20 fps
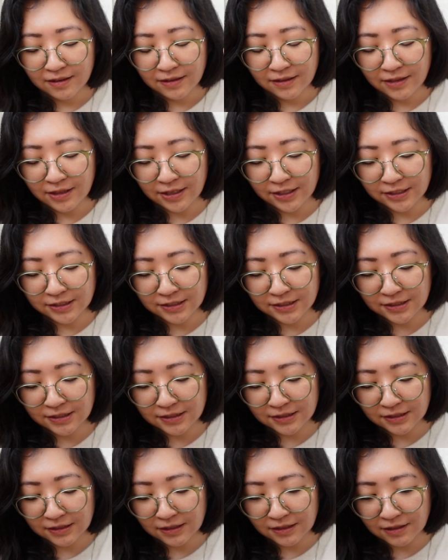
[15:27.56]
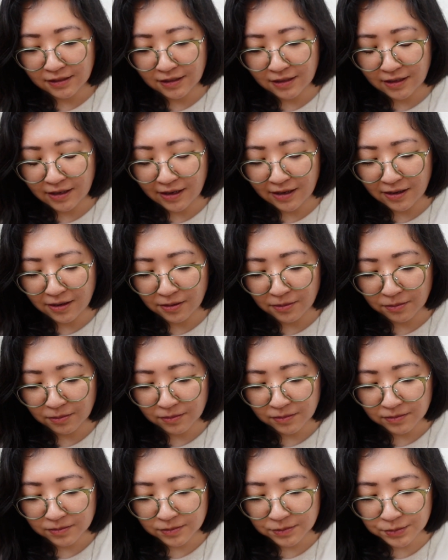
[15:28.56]
there's
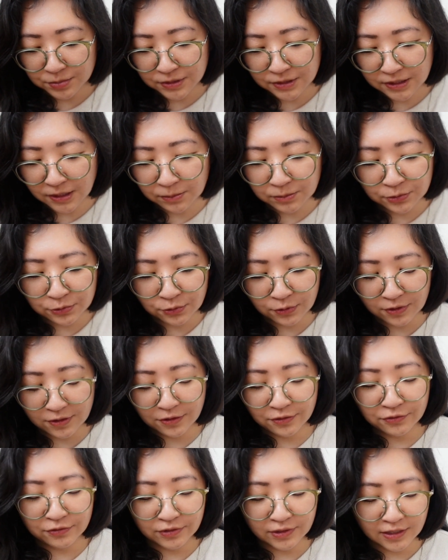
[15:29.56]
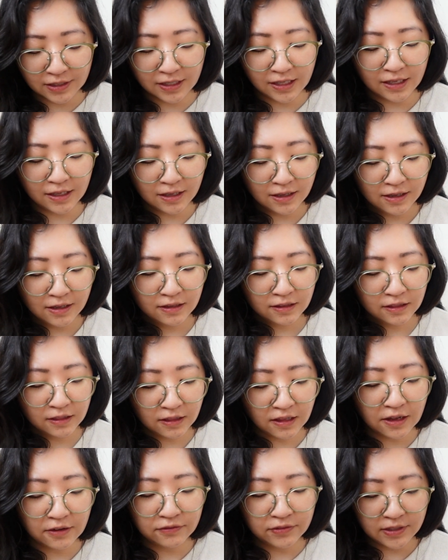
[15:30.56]
some sort of really
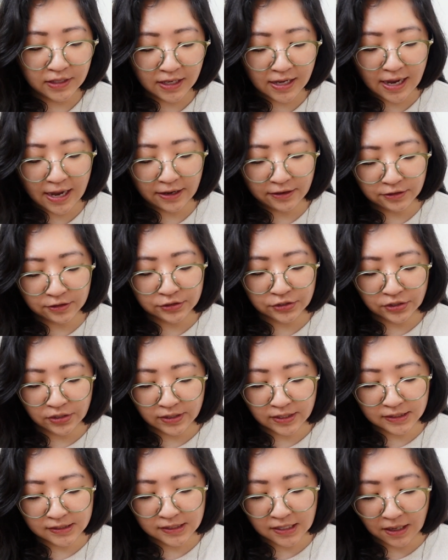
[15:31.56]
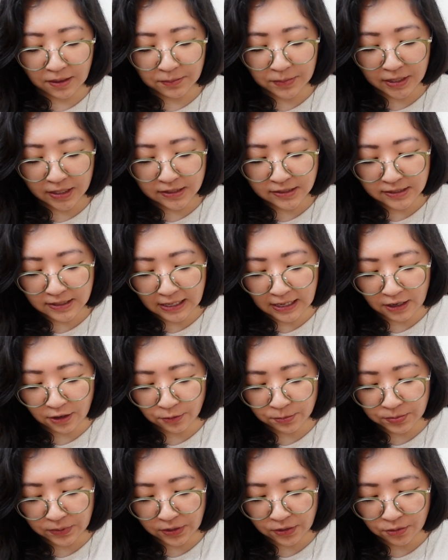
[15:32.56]
lovely energy that's coming in to
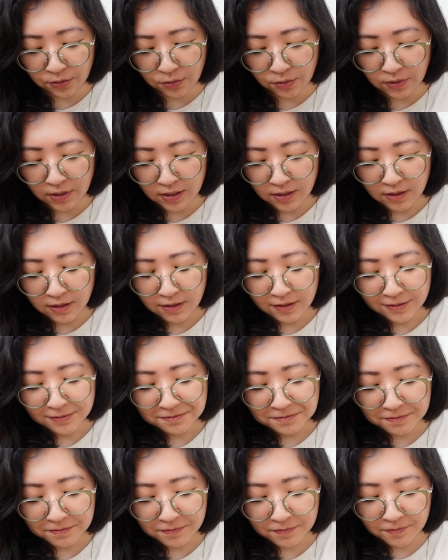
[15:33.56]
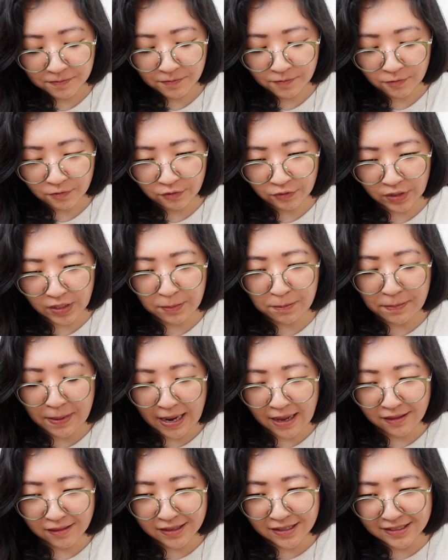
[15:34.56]
help you
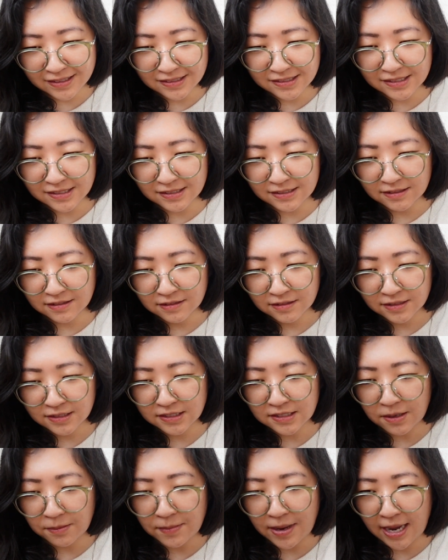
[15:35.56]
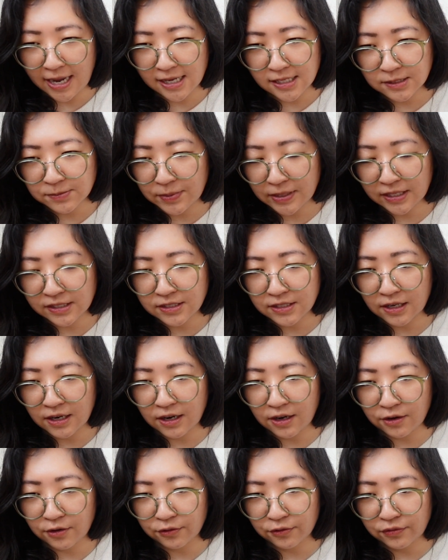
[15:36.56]
rebalance some aspect
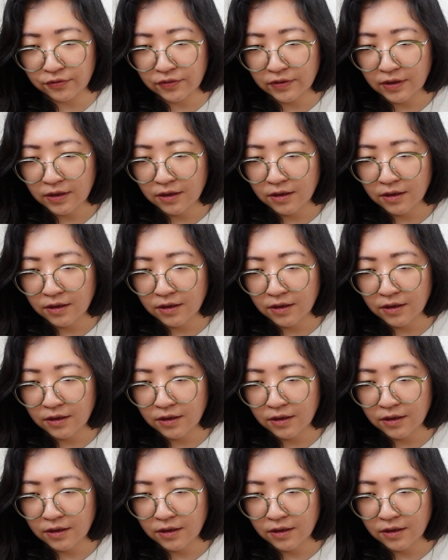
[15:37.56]
of